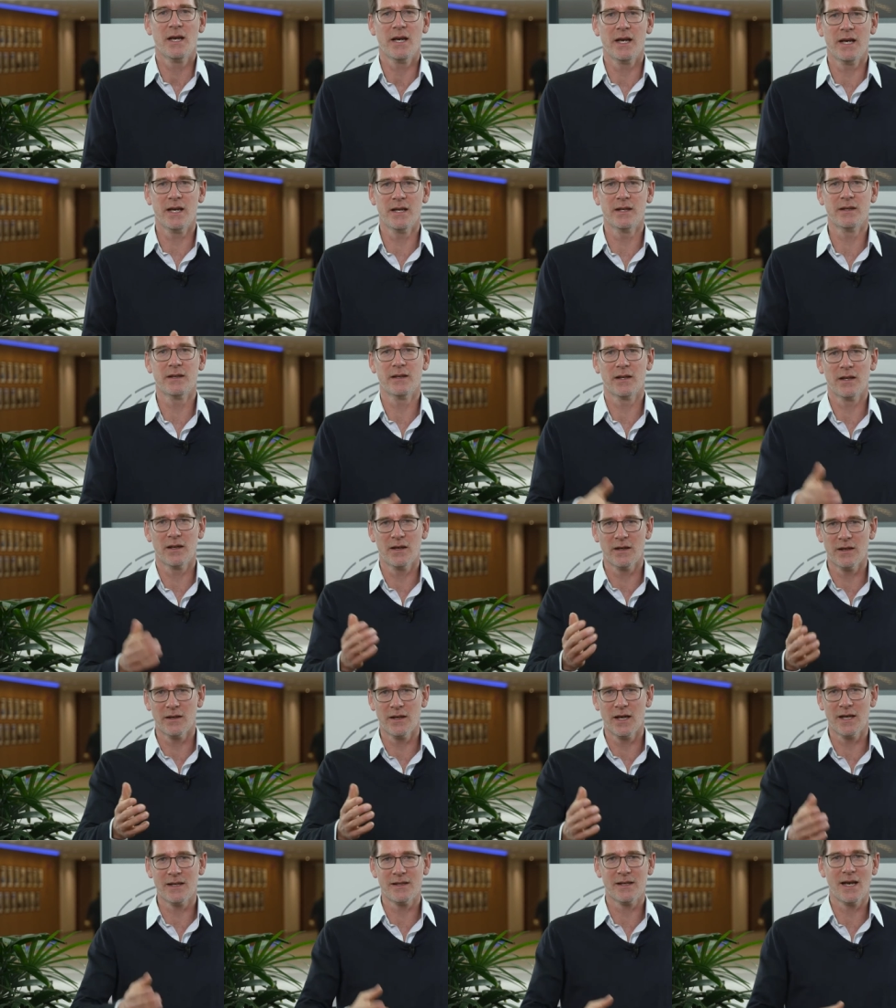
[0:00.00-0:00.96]
and
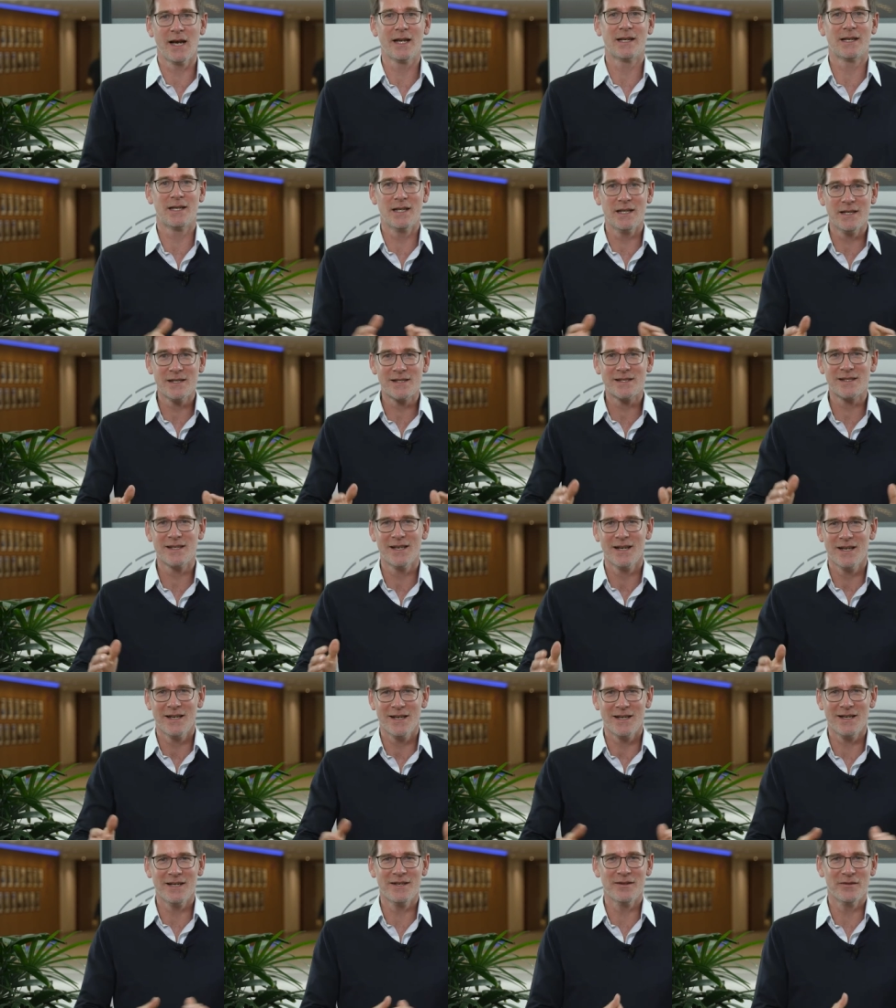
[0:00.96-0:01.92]
at least
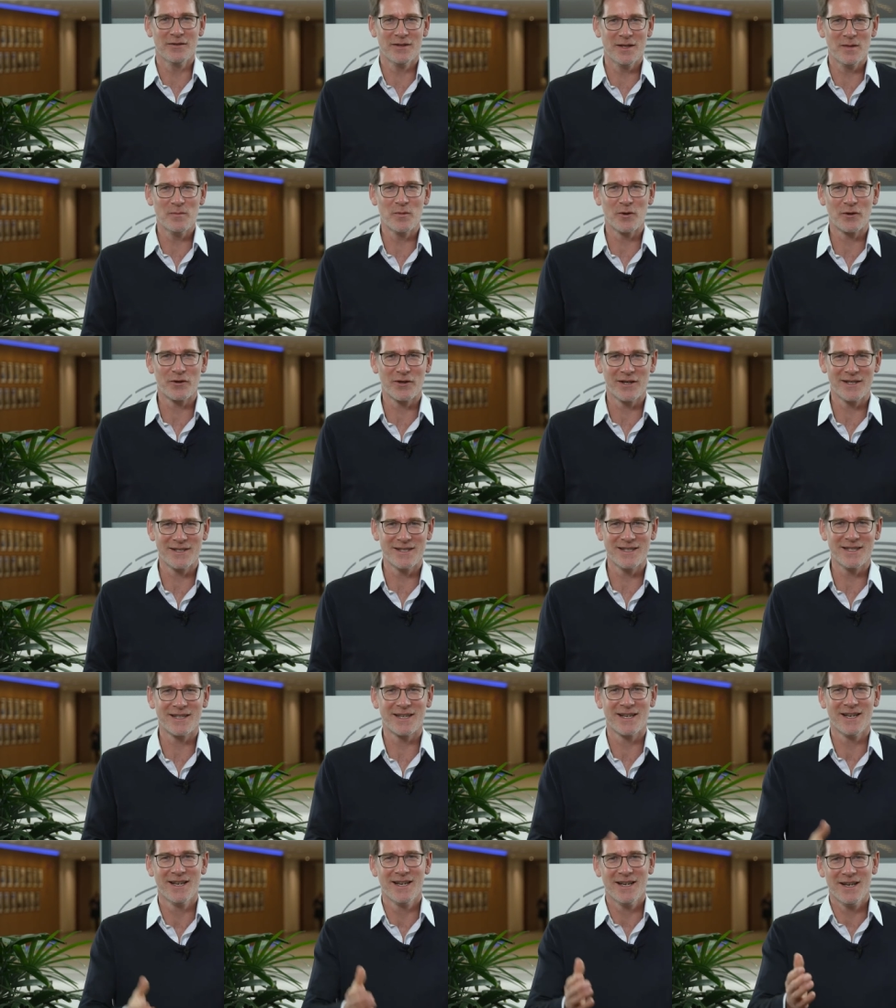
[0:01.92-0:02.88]
in a
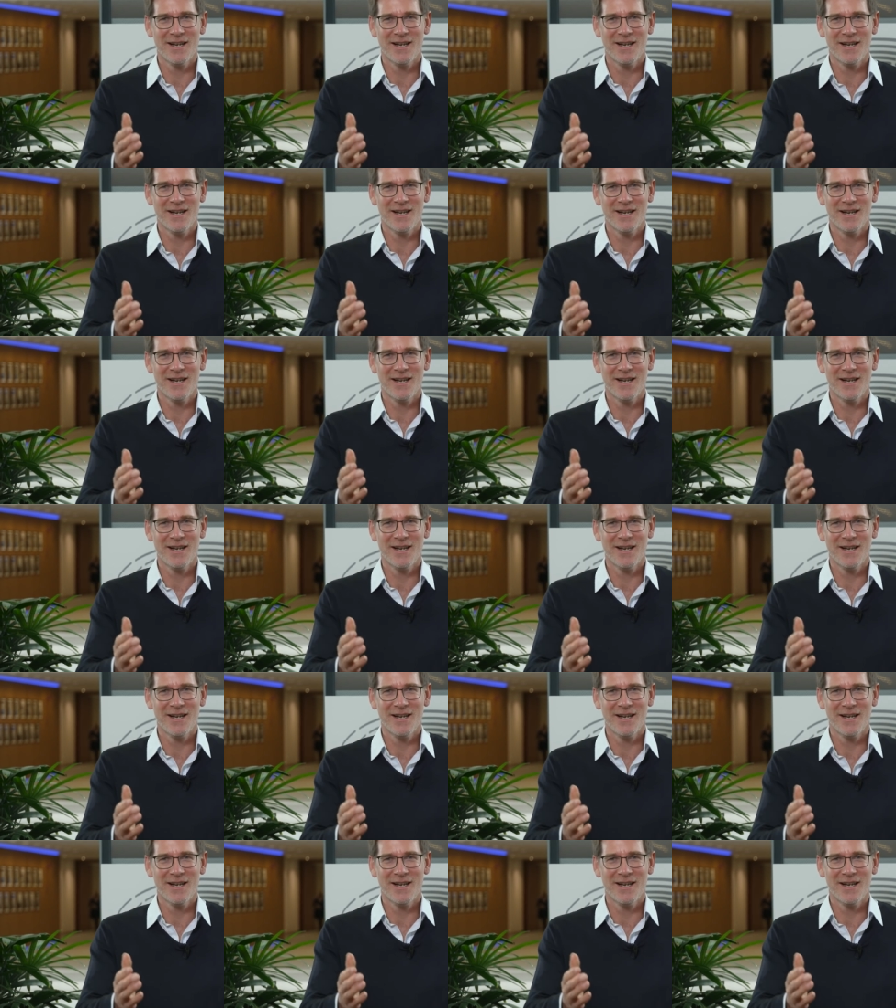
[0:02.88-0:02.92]
democratic